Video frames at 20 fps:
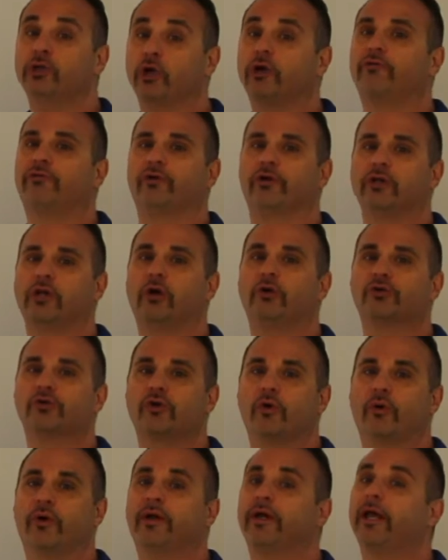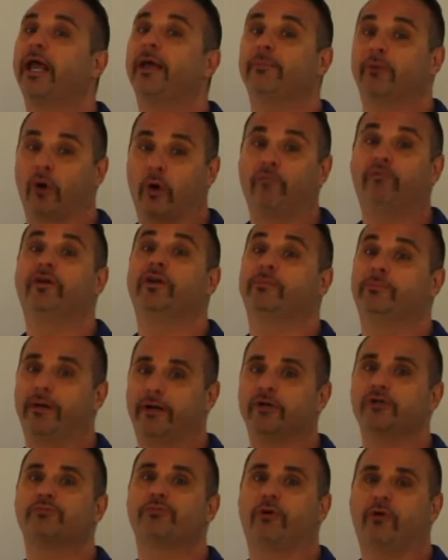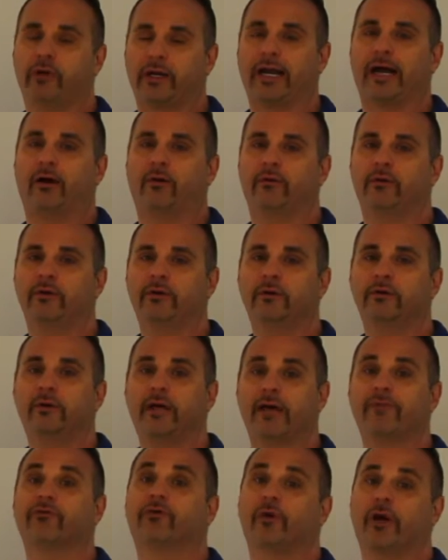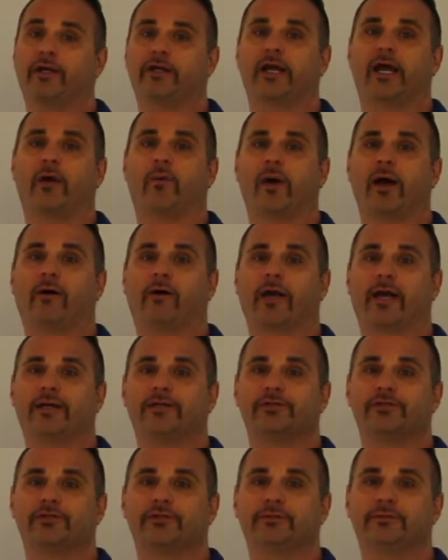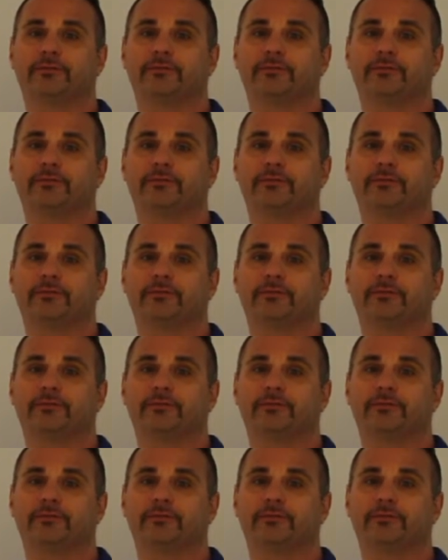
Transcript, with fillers: Look for a low-scoring game, and hopefully the Bears pull it out. Have a great day, Wildcats.